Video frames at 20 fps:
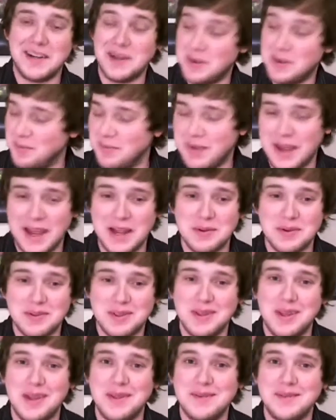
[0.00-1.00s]
I'm back with
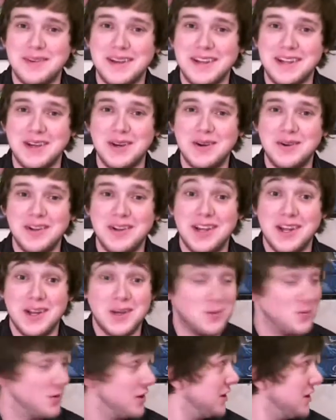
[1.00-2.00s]
another video.
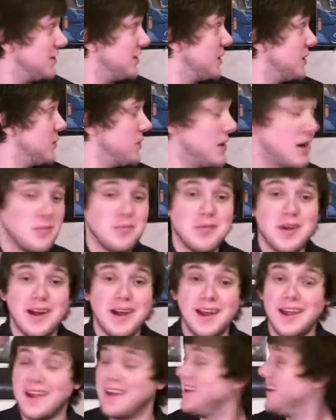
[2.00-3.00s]
What do you think about
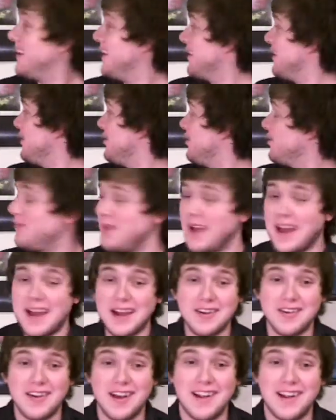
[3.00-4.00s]
my uh, new
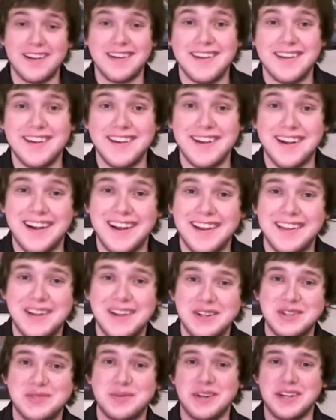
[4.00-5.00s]
background here? I think
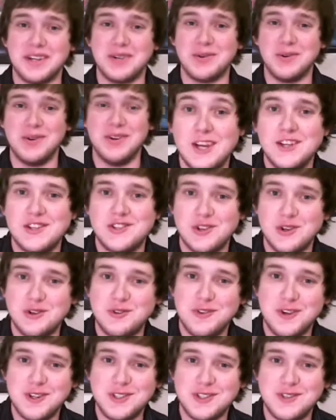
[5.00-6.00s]
it's pretty cool. So
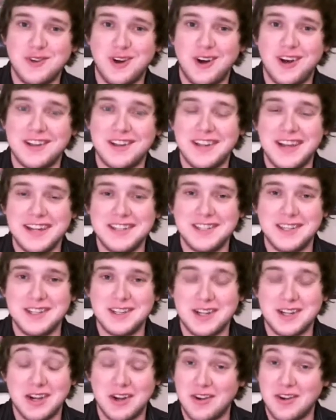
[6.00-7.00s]
first of all, I'd like
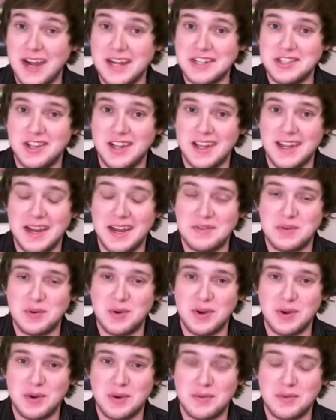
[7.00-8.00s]
to congratulate
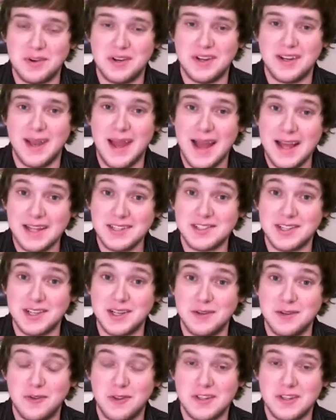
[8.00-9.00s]
everyone over at
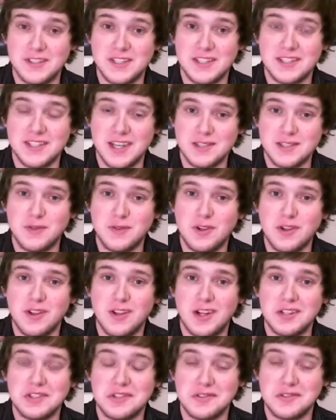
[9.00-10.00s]
NASA for the successful
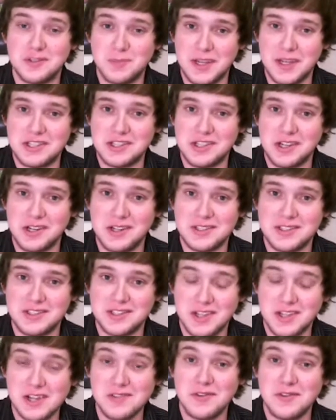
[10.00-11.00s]
launch of Space Shuttle
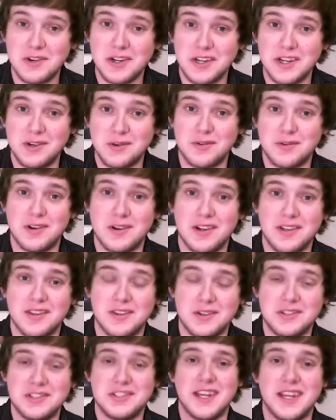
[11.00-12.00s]
Discovery over on
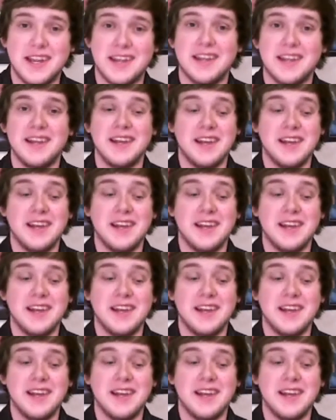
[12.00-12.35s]
Thursday.